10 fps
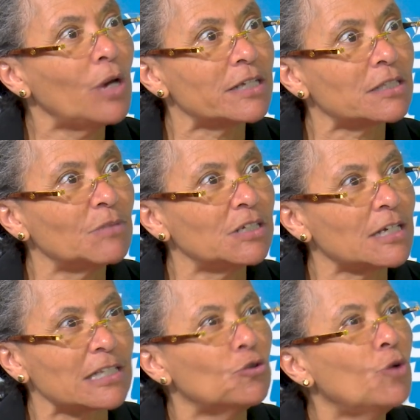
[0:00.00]
has cement
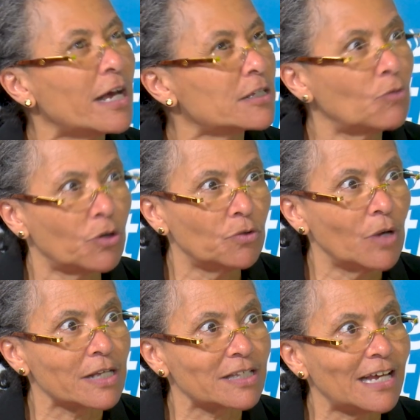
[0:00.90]
dust and who has more and who
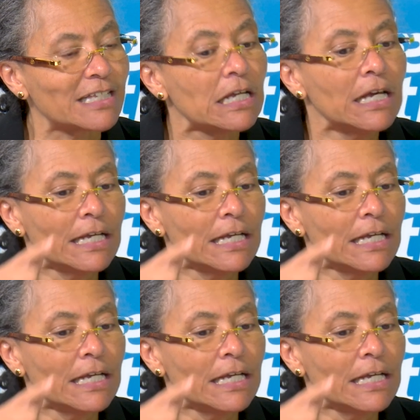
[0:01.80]
has less,